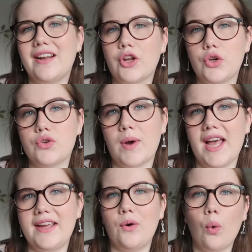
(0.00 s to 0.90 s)
in a good
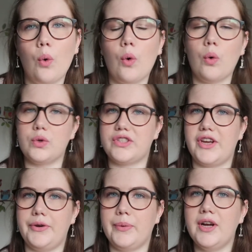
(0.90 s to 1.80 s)
way, or
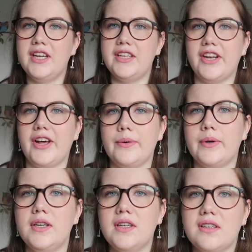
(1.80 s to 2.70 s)
also, you know,
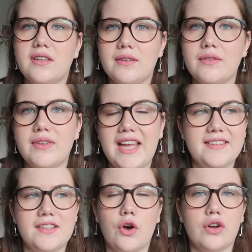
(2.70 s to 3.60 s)

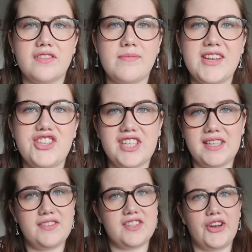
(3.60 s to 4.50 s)
he's the god of
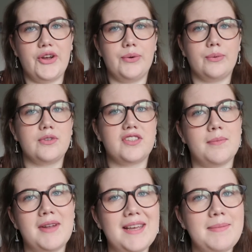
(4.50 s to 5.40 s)
mischief, so to
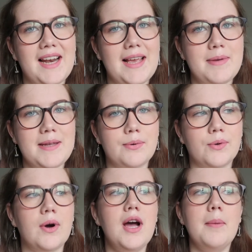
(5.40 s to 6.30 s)
manipulate
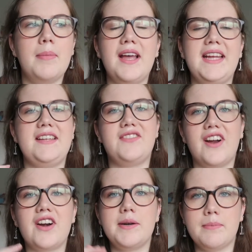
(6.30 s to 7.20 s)
people. But he's
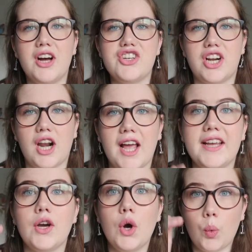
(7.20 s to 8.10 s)
very much a
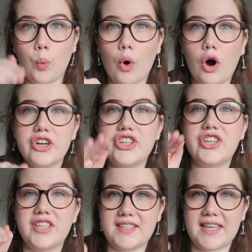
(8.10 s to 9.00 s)
like,
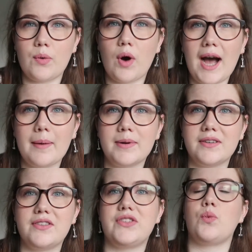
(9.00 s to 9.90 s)
watch, see what
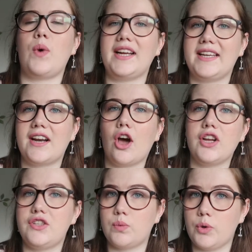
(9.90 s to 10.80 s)
happens, when can
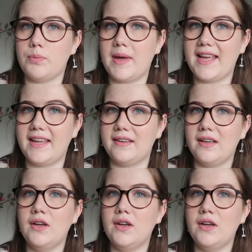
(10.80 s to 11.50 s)
I swoop in,